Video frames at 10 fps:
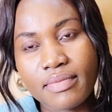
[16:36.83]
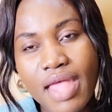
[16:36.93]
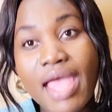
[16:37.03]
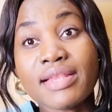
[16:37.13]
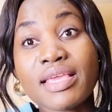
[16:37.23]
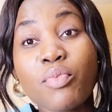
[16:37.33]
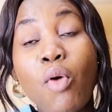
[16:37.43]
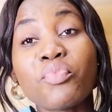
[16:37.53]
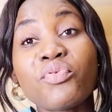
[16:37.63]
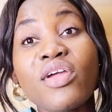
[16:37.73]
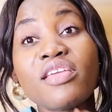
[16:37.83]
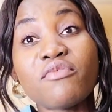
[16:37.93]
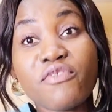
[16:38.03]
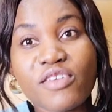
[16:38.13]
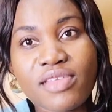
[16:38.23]
And keep on praying
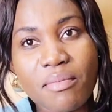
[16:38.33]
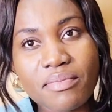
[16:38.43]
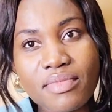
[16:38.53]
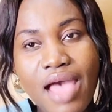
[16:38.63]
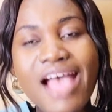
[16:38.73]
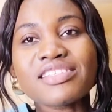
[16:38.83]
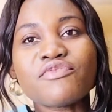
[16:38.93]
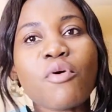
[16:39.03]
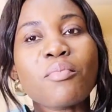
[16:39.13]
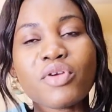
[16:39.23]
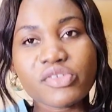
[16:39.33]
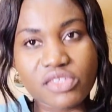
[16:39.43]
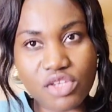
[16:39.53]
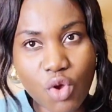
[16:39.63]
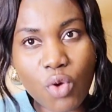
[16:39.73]
for them. Ask for
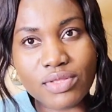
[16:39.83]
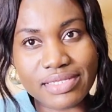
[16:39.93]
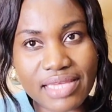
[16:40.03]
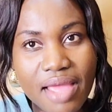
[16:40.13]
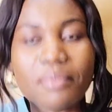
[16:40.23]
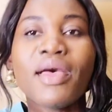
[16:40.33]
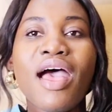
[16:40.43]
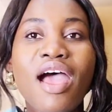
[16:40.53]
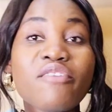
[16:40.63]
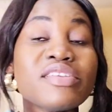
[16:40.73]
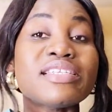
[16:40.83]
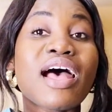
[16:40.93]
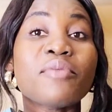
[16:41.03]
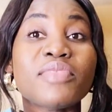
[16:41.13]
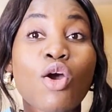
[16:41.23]
mercy all the time. Every
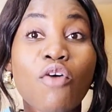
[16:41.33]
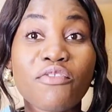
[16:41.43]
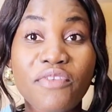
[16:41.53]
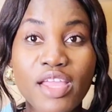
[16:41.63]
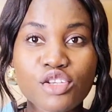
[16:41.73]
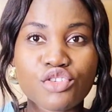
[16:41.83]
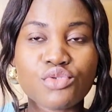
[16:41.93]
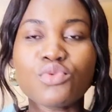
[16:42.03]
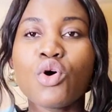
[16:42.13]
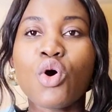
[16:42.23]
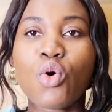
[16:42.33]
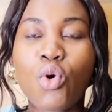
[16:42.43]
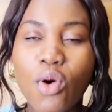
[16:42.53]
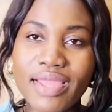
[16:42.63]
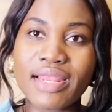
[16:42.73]
time they offend you,
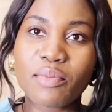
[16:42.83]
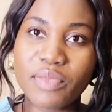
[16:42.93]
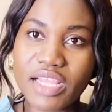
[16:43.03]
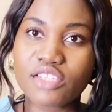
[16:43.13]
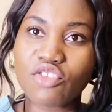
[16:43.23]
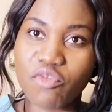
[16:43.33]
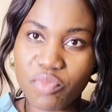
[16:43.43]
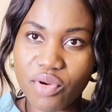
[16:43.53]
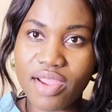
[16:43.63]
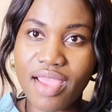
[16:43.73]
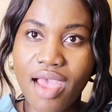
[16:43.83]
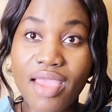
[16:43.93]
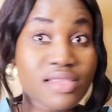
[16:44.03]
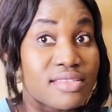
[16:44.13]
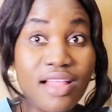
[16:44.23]
go in a place of prayer.
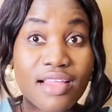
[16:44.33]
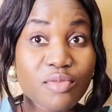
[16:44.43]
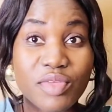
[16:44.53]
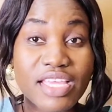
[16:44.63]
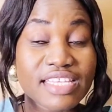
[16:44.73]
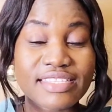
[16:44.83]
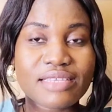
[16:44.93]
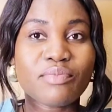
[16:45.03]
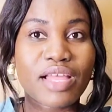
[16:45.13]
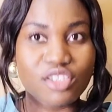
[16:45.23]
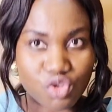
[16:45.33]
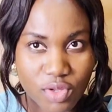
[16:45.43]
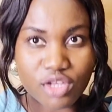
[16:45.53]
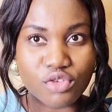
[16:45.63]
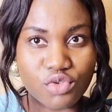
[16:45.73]
It's not going to be easy, but you
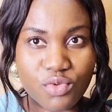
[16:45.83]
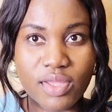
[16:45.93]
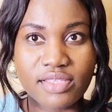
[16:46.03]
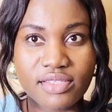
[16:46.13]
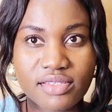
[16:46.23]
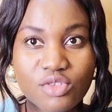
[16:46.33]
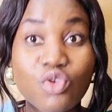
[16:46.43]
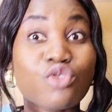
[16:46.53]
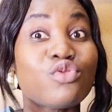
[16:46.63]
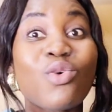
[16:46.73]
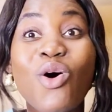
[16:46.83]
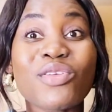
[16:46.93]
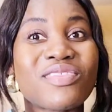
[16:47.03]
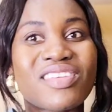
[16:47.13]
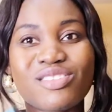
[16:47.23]
can do it. You can do
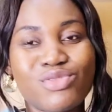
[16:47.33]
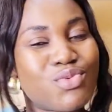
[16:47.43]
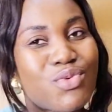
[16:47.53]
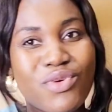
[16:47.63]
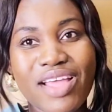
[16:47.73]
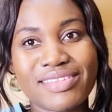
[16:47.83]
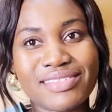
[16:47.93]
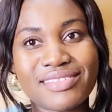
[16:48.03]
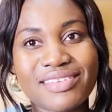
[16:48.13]
all things through Christ.